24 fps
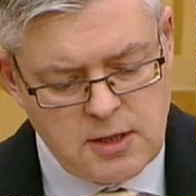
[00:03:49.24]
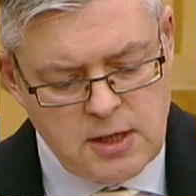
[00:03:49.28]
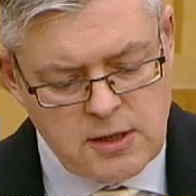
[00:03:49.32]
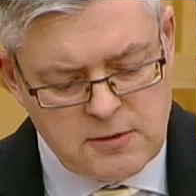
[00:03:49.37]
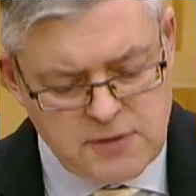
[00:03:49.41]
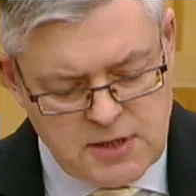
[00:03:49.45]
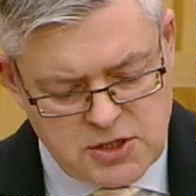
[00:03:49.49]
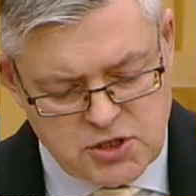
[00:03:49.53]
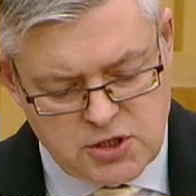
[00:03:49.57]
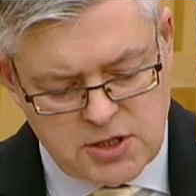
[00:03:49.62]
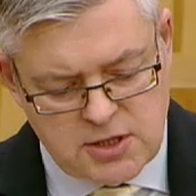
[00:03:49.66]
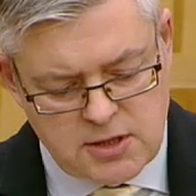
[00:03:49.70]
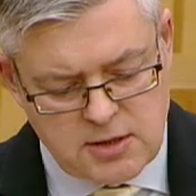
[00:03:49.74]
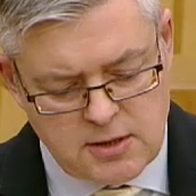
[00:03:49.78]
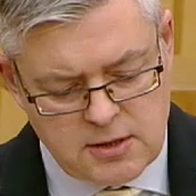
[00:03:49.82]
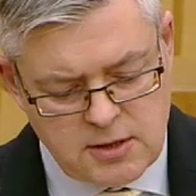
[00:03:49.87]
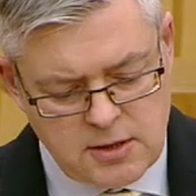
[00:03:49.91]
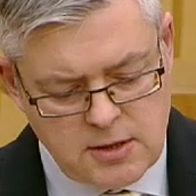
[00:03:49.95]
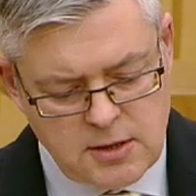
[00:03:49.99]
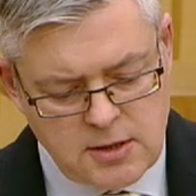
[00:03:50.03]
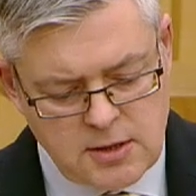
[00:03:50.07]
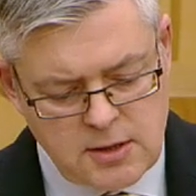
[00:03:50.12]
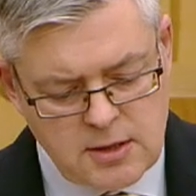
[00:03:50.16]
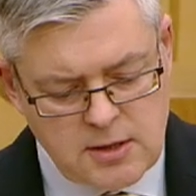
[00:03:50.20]
And this year
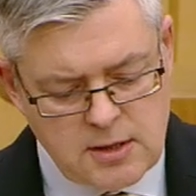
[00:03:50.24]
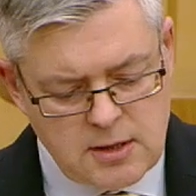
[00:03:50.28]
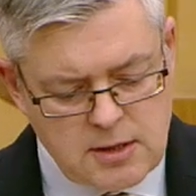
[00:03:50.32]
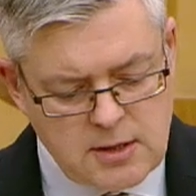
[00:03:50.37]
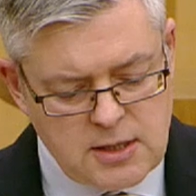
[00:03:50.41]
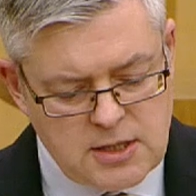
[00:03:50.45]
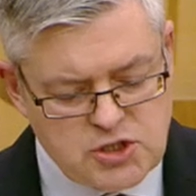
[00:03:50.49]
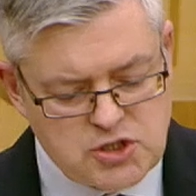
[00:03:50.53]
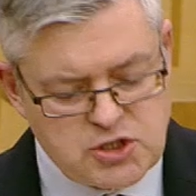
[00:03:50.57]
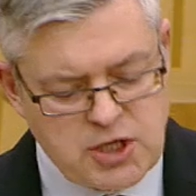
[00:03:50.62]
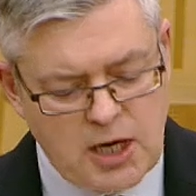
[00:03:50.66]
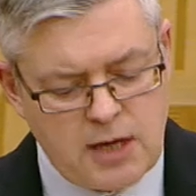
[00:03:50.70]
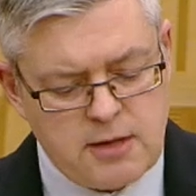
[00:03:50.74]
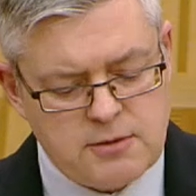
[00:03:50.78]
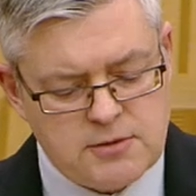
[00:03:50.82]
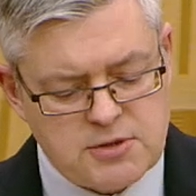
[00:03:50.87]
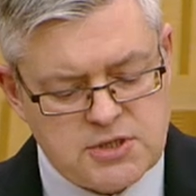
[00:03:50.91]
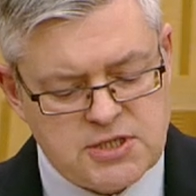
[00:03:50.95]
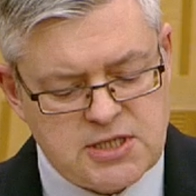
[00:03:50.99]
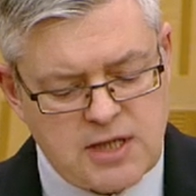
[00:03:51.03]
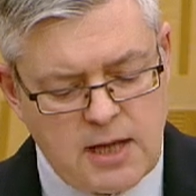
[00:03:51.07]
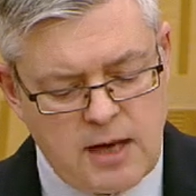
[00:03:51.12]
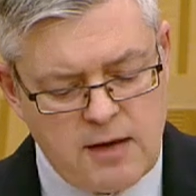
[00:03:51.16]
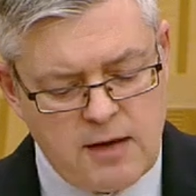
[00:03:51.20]
has
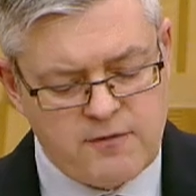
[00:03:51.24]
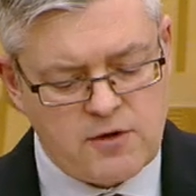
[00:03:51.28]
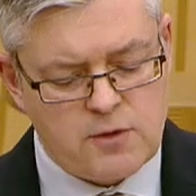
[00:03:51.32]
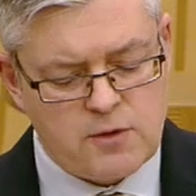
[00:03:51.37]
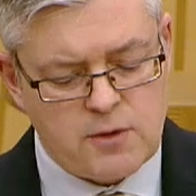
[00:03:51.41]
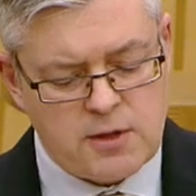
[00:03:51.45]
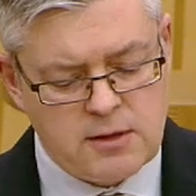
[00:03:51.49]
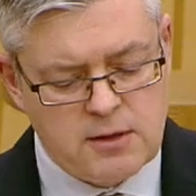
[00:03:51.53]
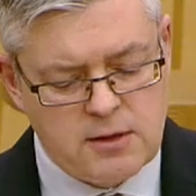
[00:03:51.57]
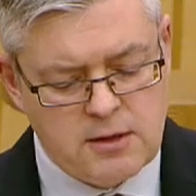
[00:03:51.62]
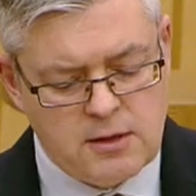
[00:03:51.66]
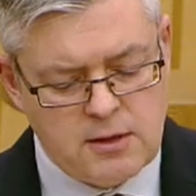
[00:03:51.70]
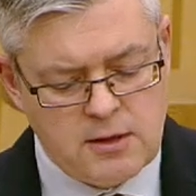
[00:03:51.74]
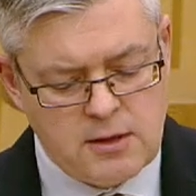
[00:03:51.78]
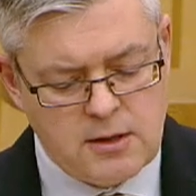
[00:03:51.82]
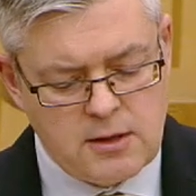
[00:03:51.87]
challenged everyone.